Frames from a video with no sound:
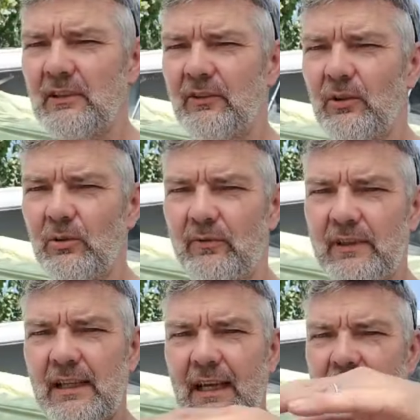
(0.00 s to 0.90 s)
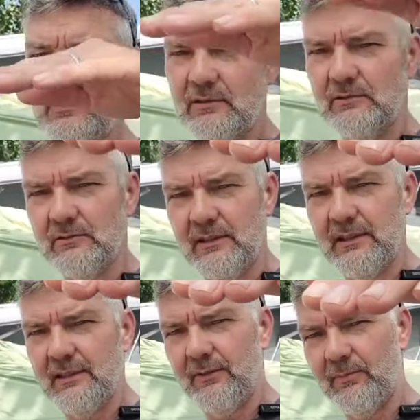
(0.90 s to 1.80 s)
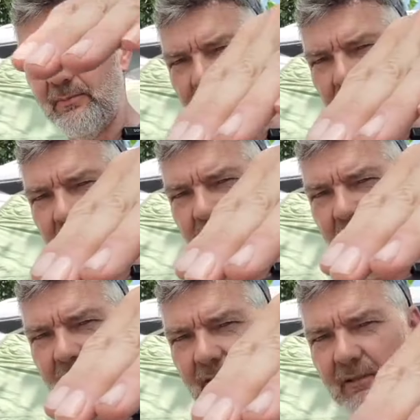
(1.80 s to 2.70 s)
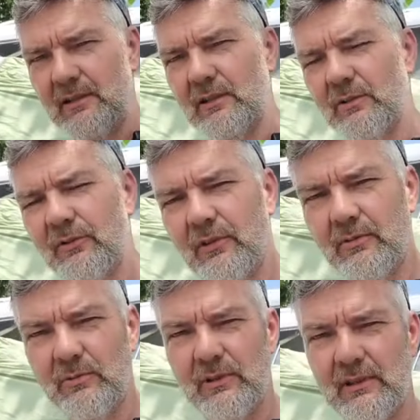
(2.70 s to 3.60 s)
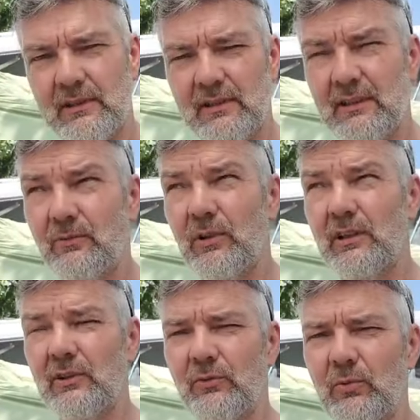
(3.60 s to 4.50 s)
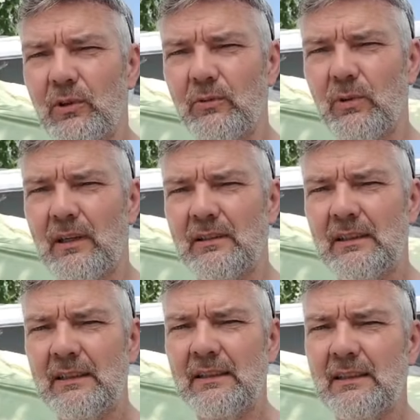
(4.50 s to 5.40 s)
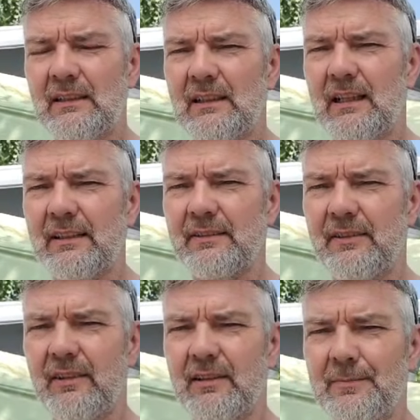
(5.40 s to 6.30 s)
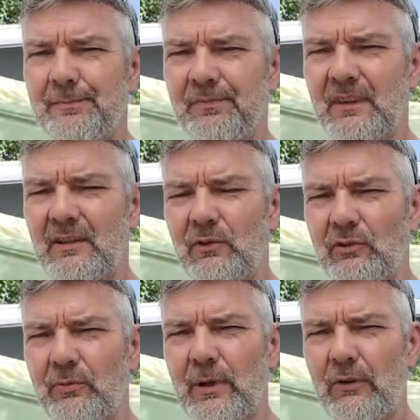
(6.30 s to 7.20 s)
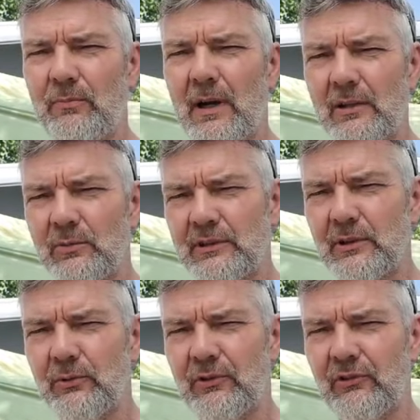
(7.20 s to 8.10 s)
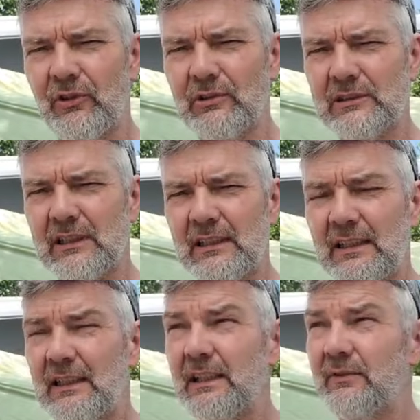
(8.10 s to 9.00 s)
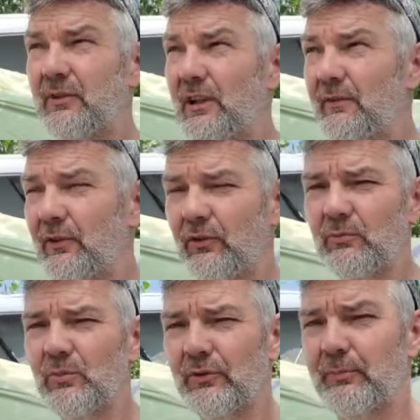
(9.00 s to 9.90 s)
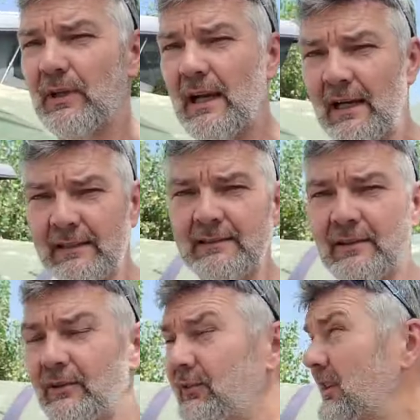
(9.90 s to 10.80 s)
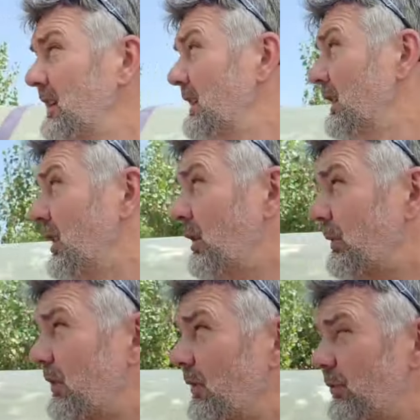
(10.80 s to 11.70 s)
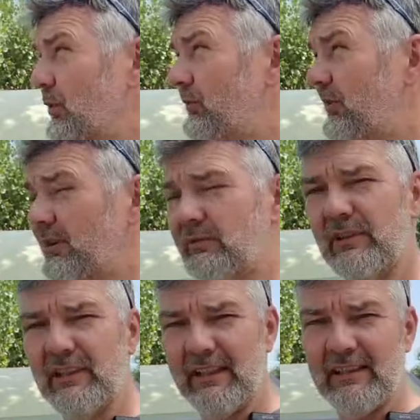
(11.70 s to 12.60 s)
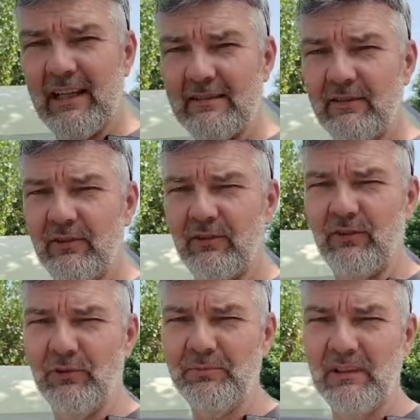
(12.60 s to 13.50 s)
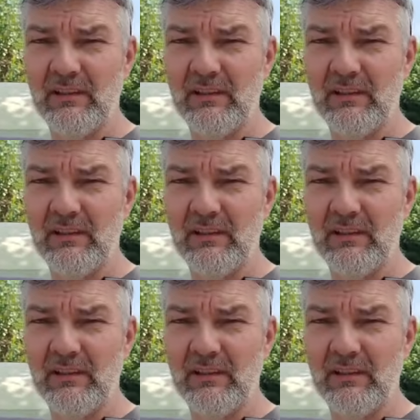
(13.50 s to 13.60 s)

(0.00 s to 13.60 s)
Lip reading: so the angle is perfect, you know, so it really does work well. And you've got to bear in mind when you're using solar, if the sun was behind us and we've got the roof tilted against the sun,